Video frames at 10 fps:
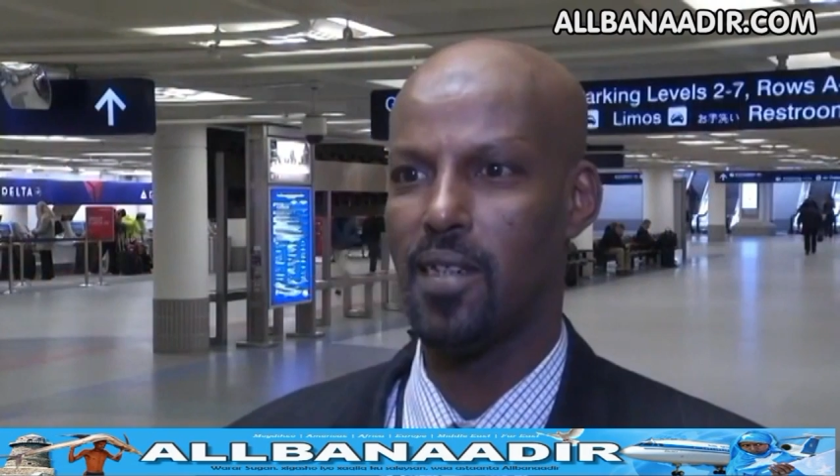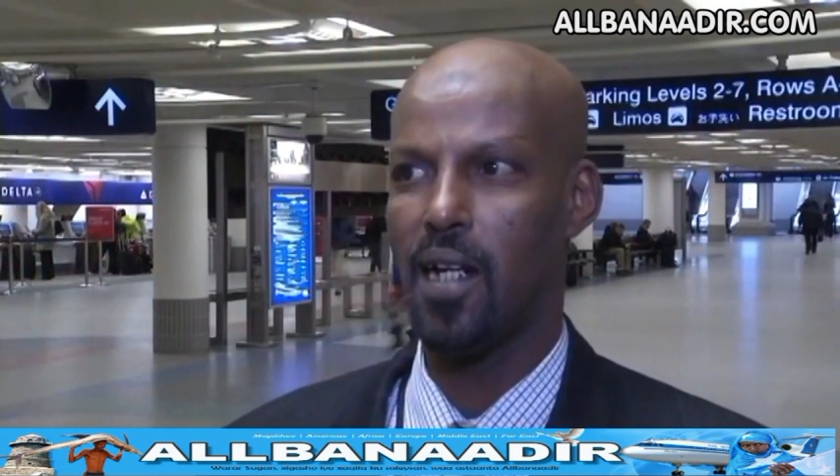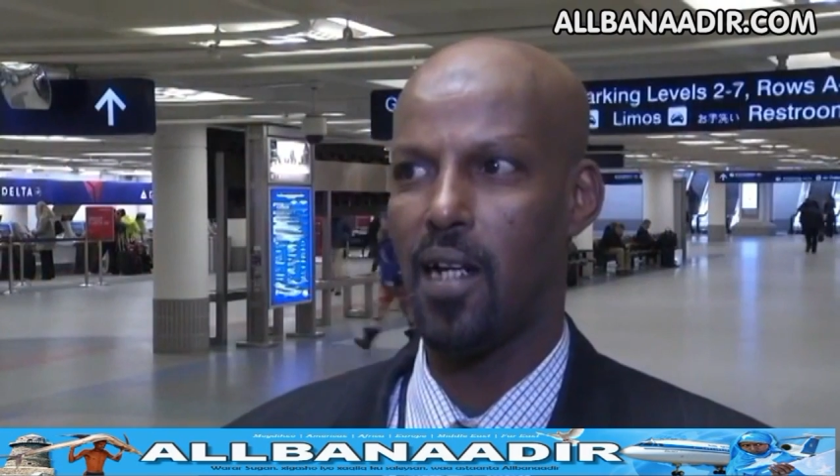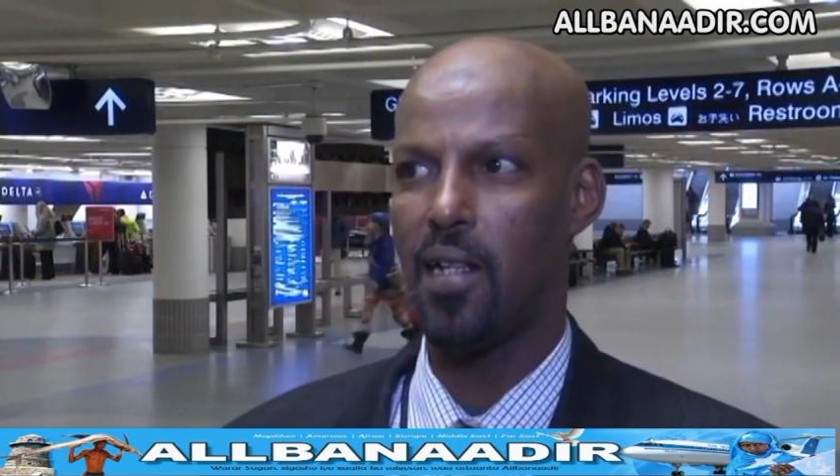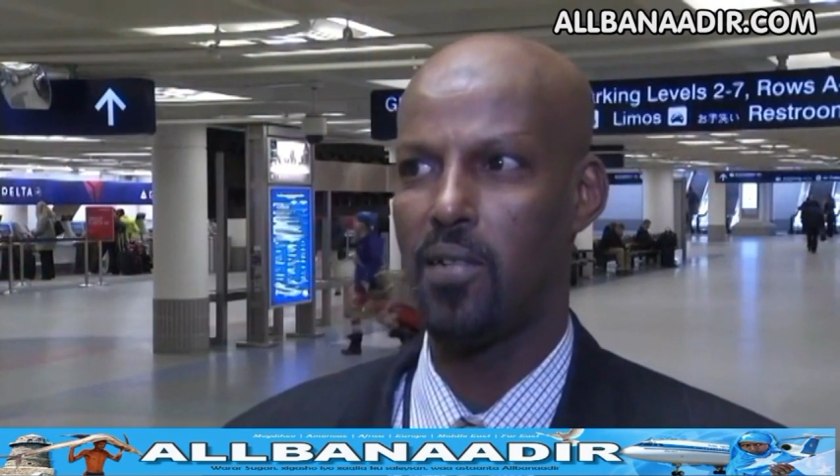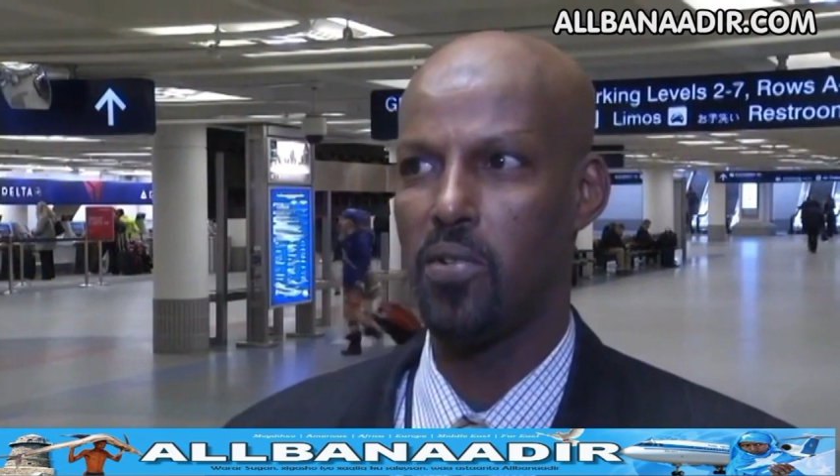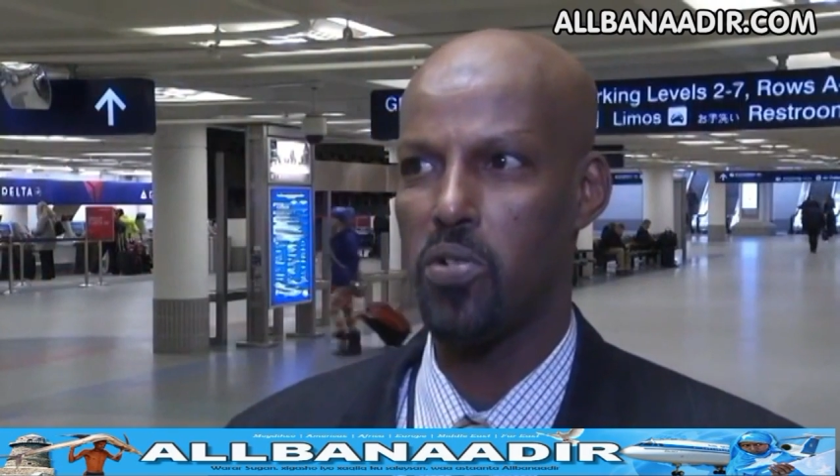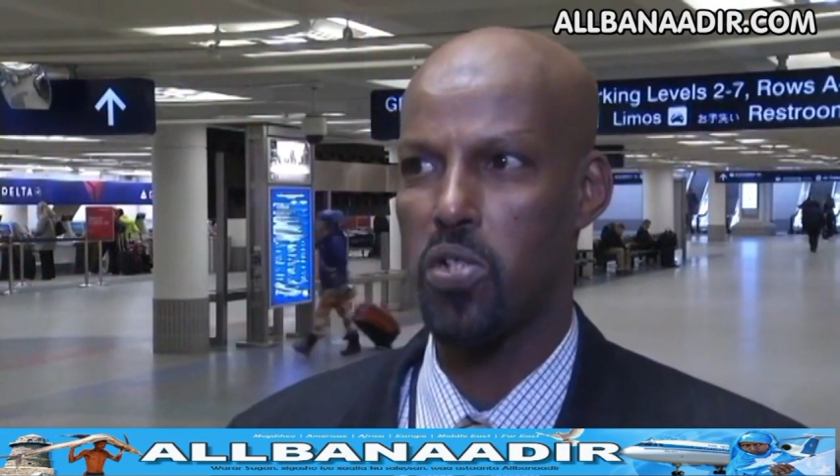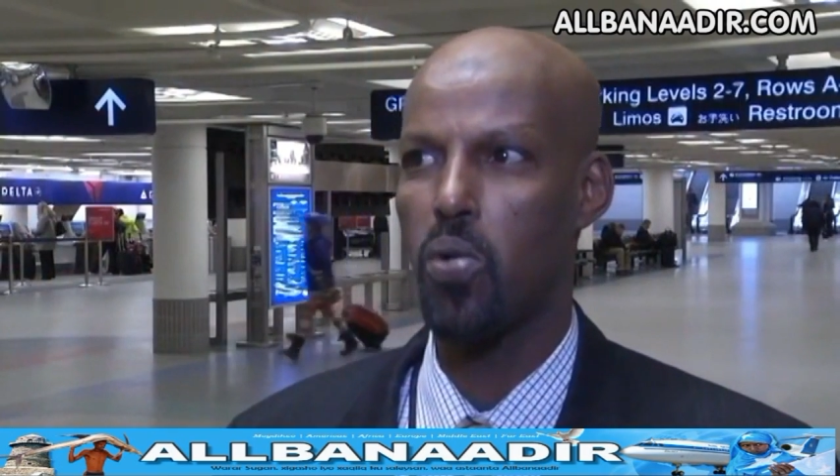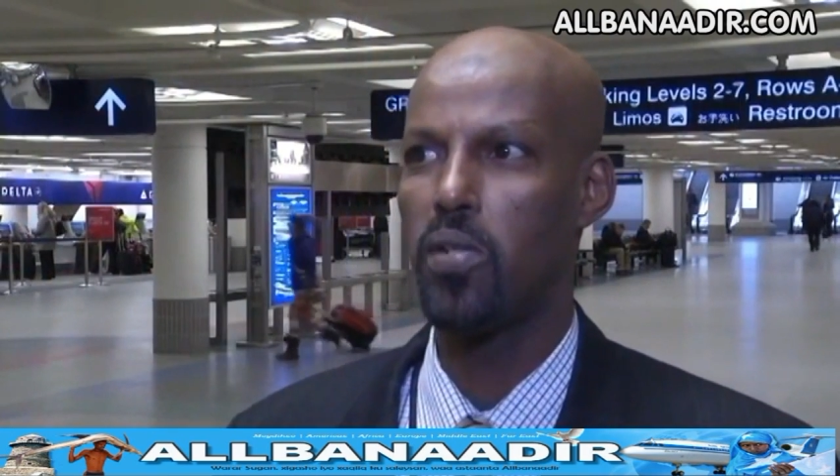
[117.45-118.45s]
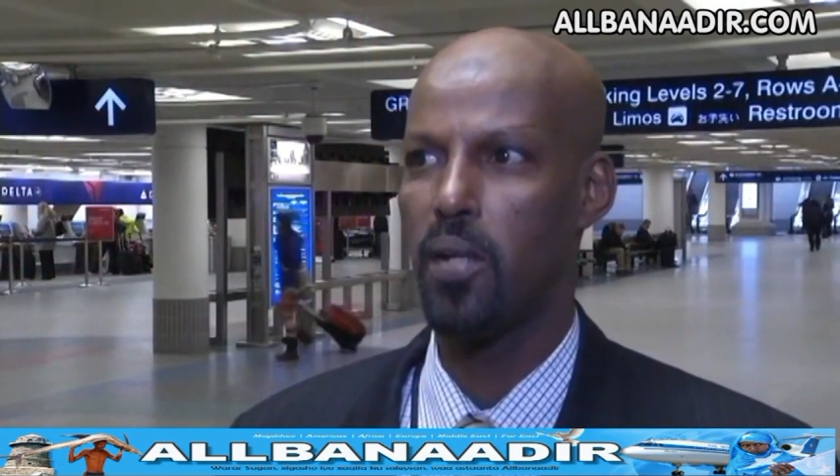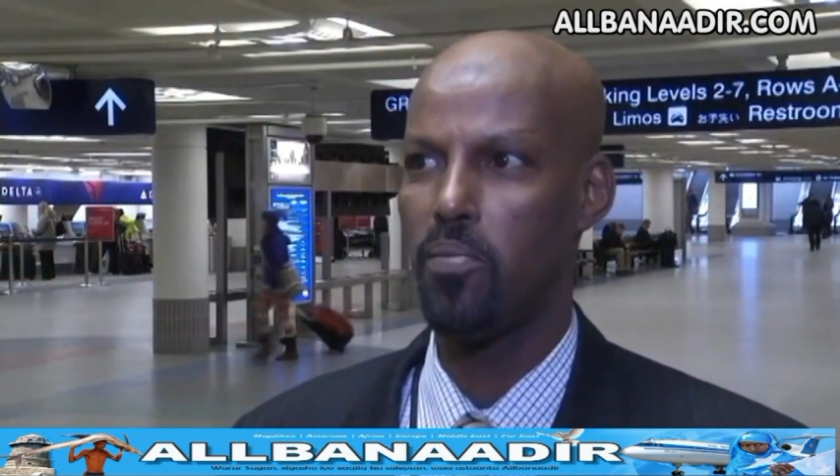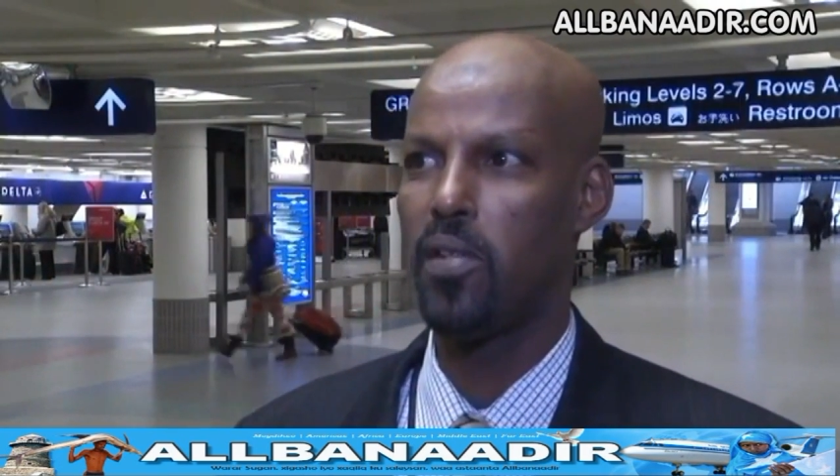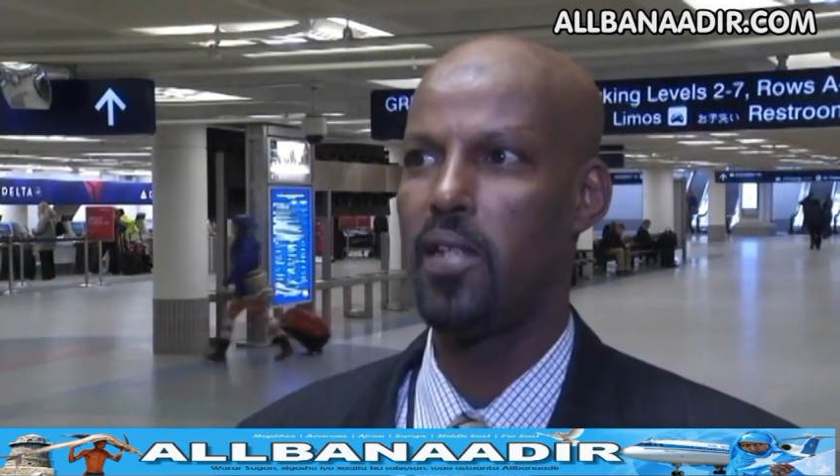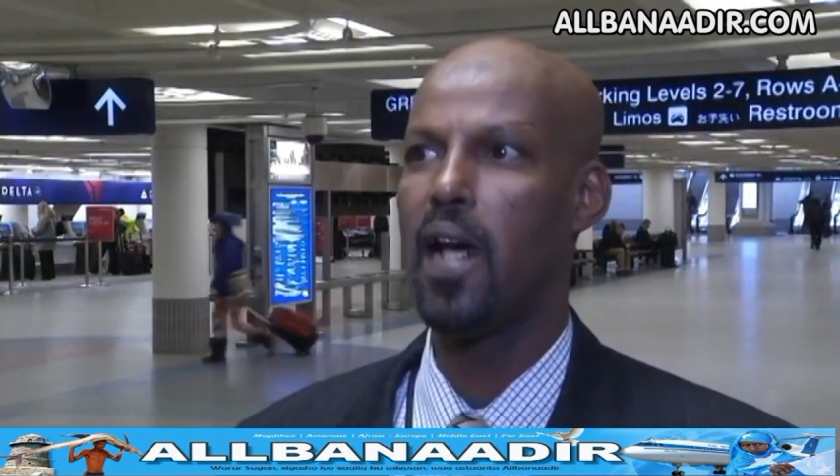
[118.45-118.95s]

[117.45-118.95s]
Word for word: and show them